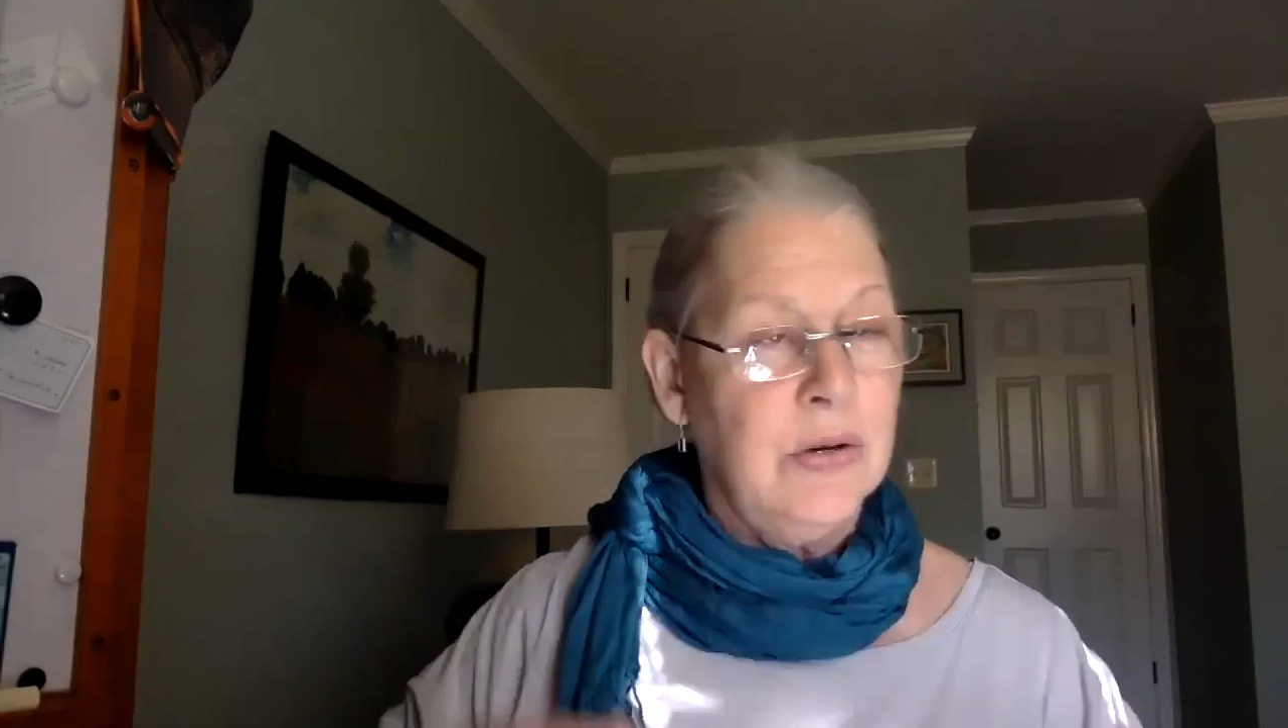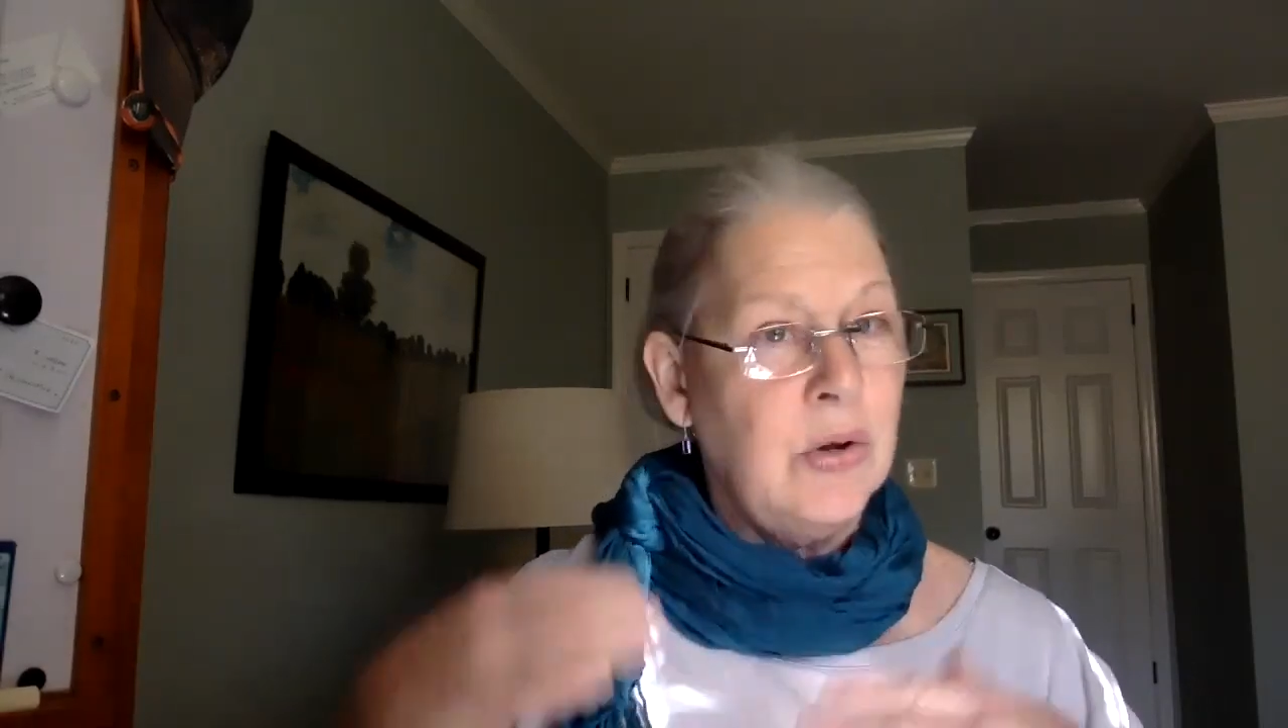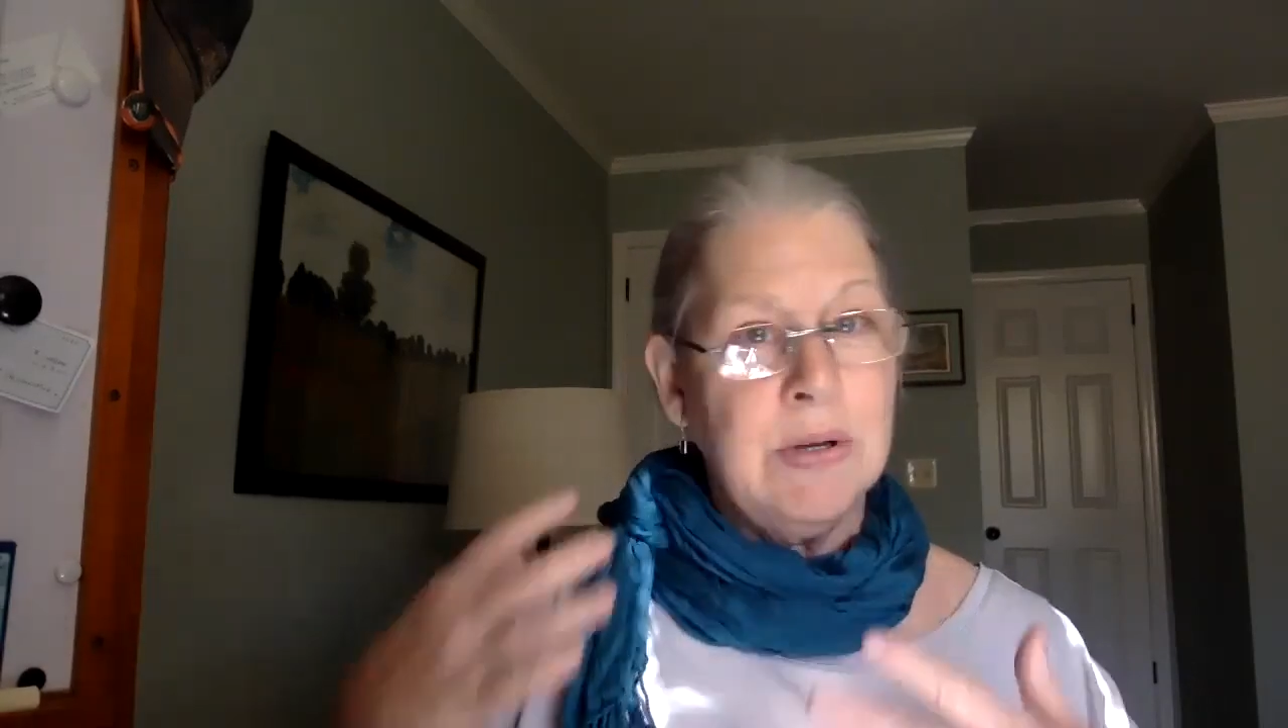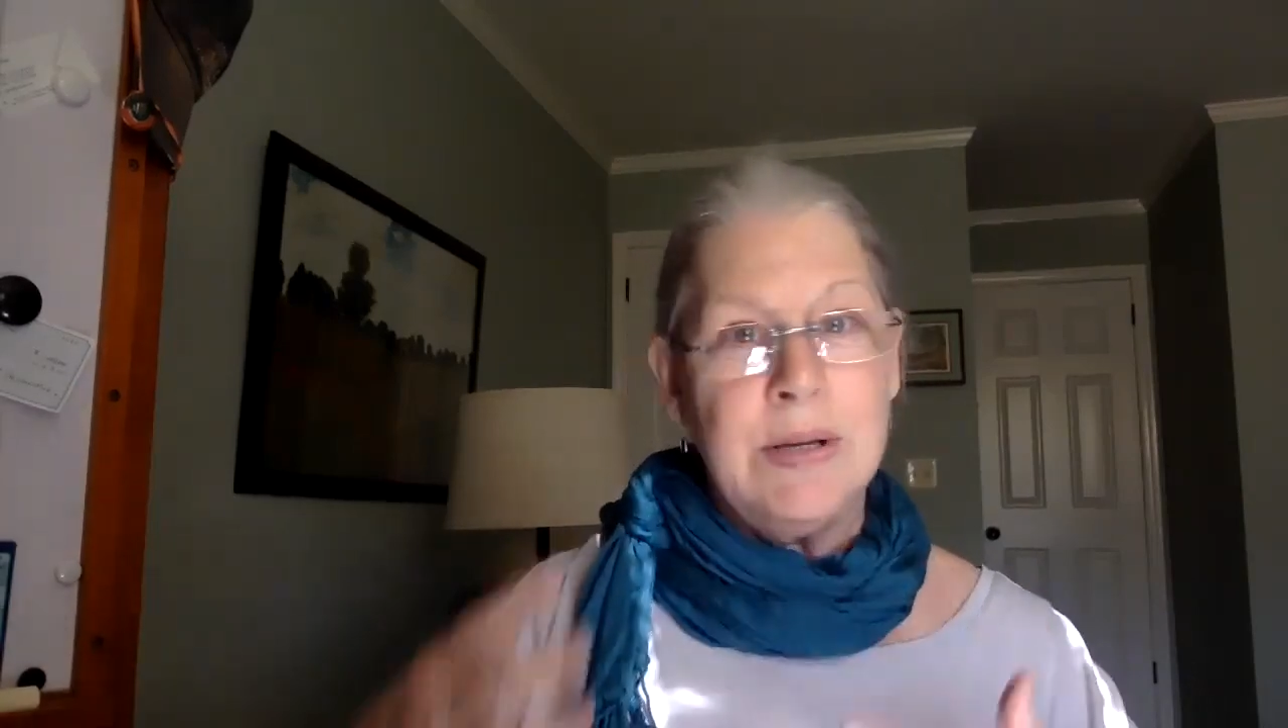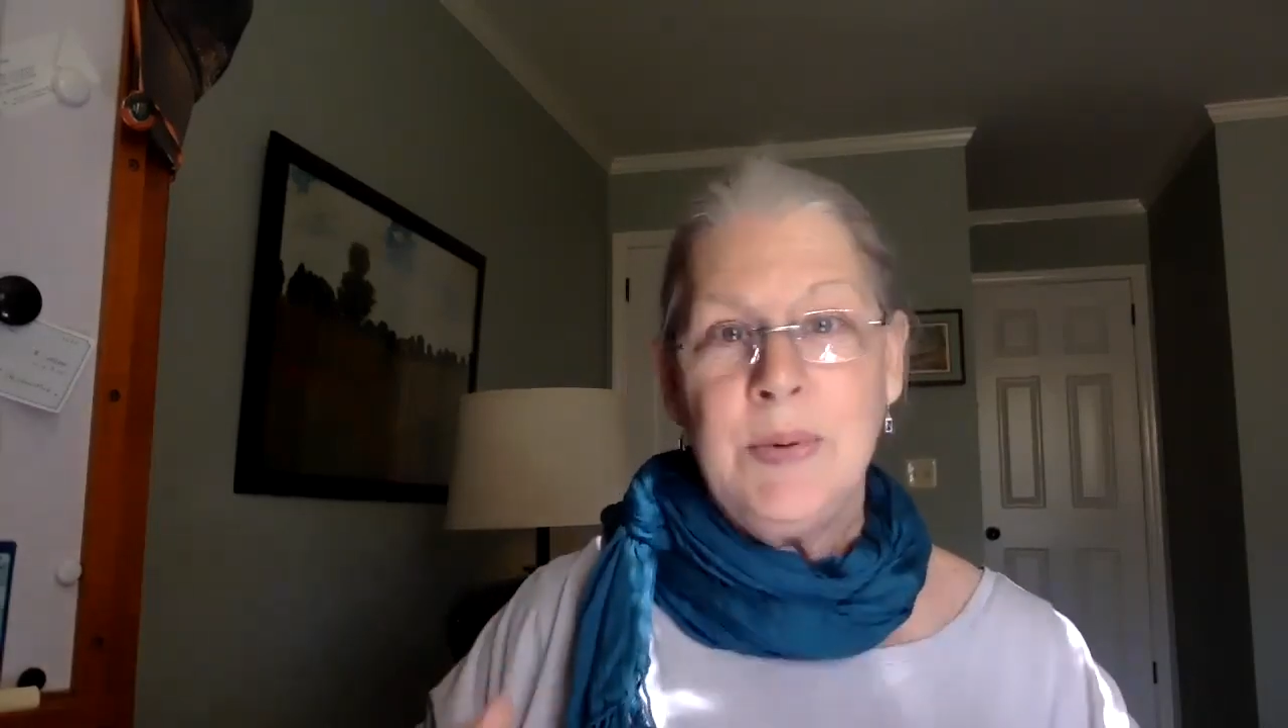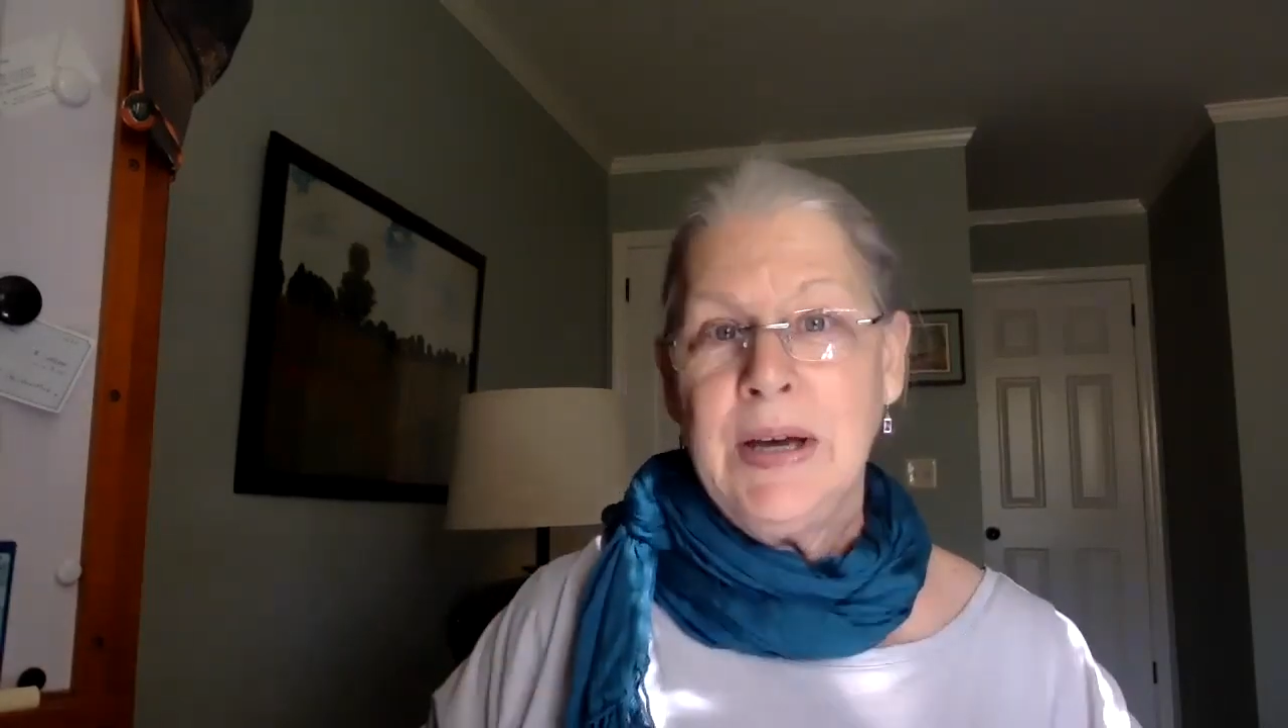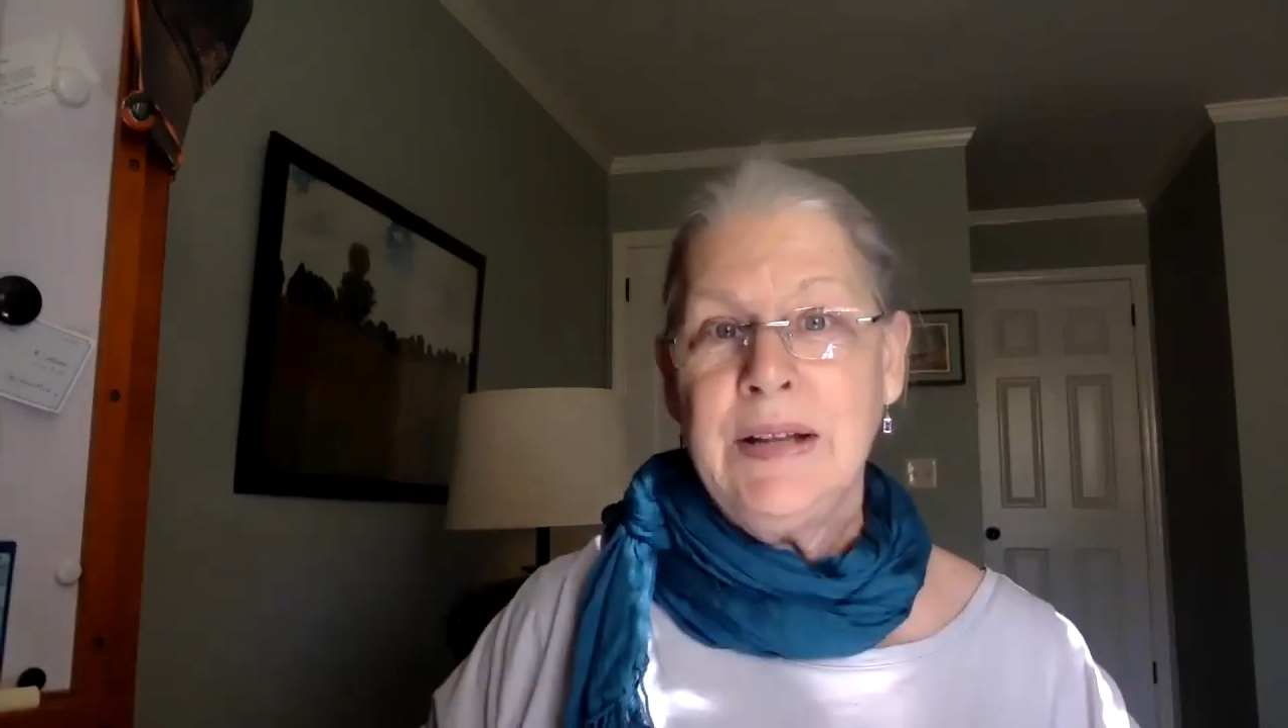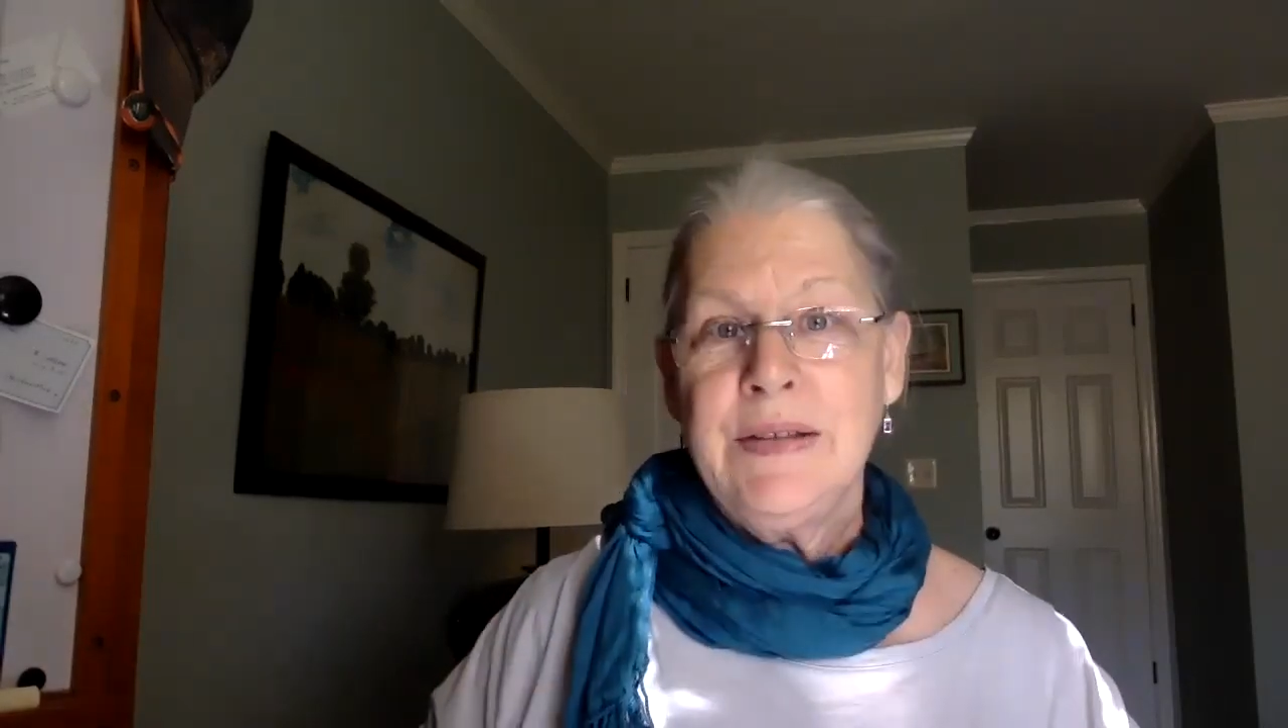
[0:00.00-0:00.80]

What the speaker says: Going to bed